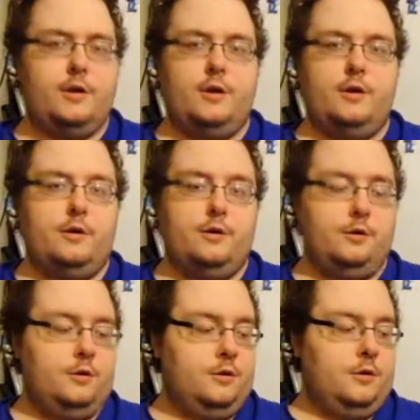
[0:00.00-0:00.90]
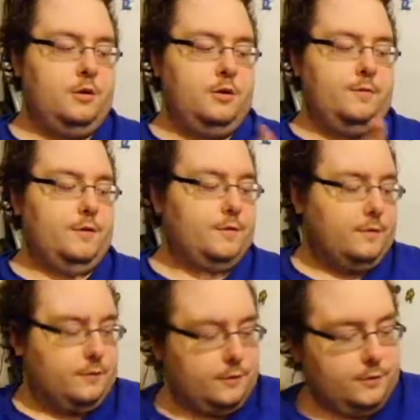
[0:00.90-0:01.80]
iron and fix the
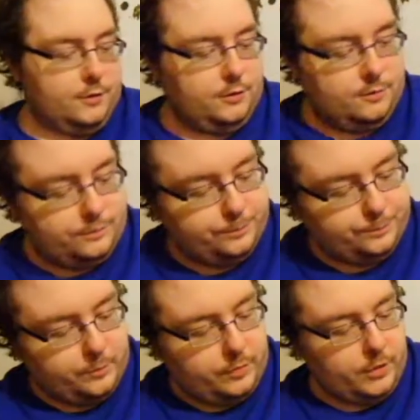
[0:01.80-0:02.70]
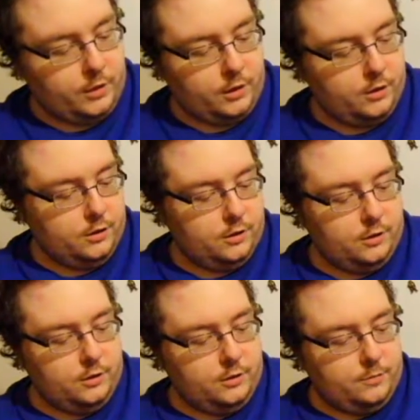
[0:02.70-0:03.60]
screen,
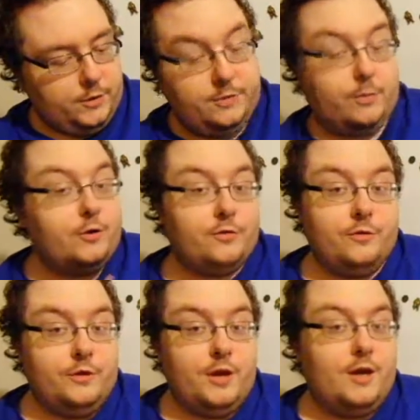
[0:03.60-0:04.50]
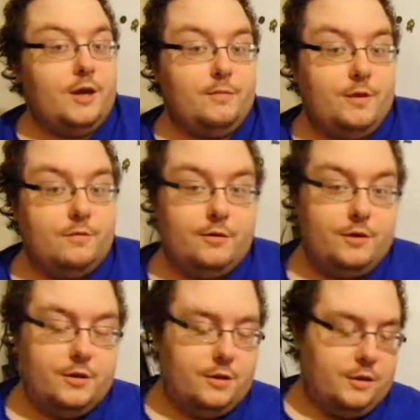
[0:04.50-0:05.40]
but personally I have never
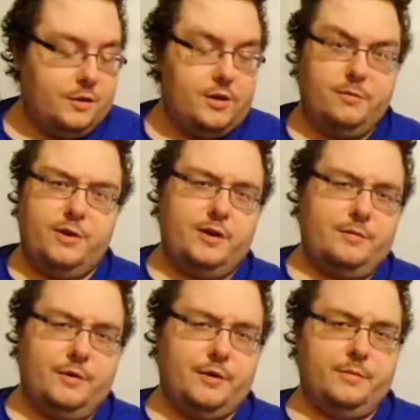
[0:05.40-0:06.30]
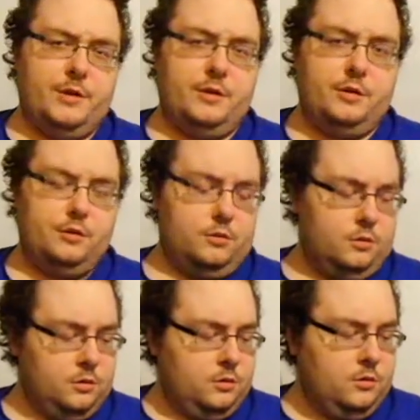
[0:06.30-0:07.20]
done that. I would not recommend it
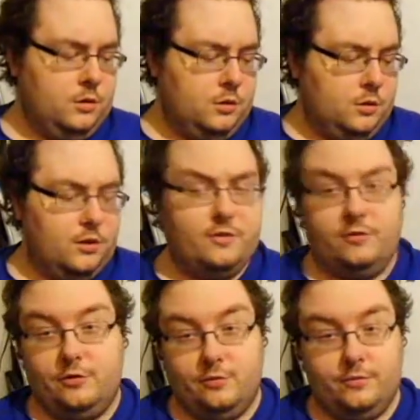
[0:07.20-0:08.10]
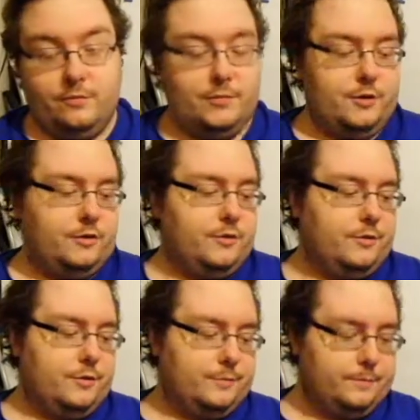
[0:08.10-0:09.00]
unless you know what you're
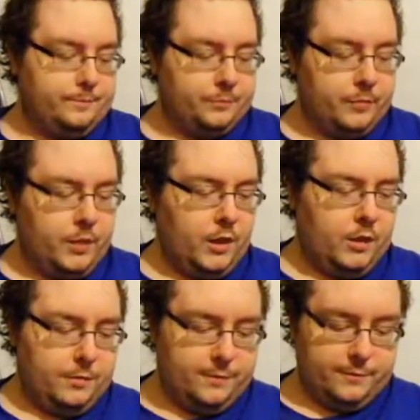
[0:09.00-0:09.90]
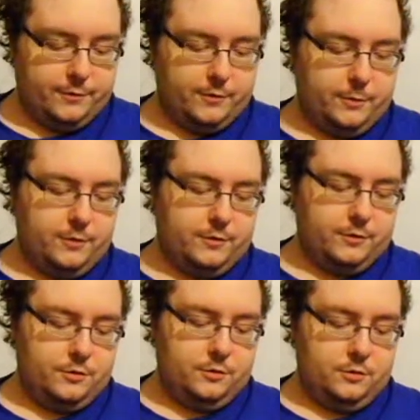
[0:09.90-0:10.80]
doing. But for some reason,